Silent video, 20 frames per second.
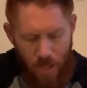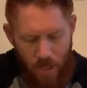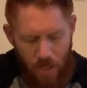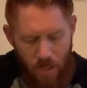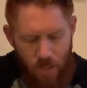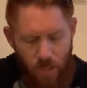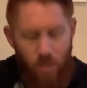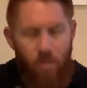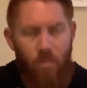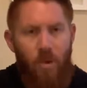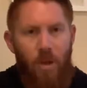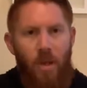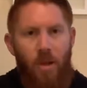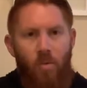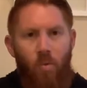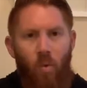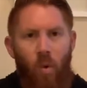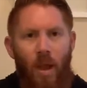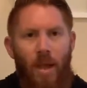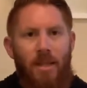So he
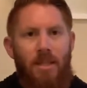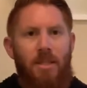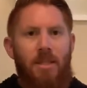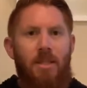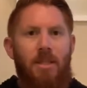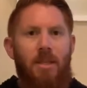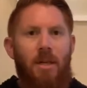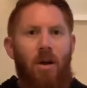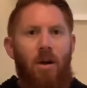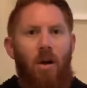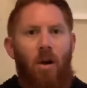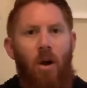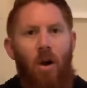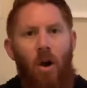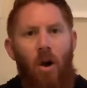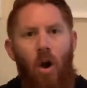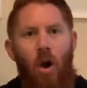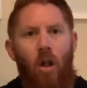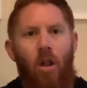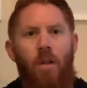wasted
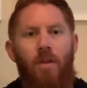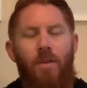all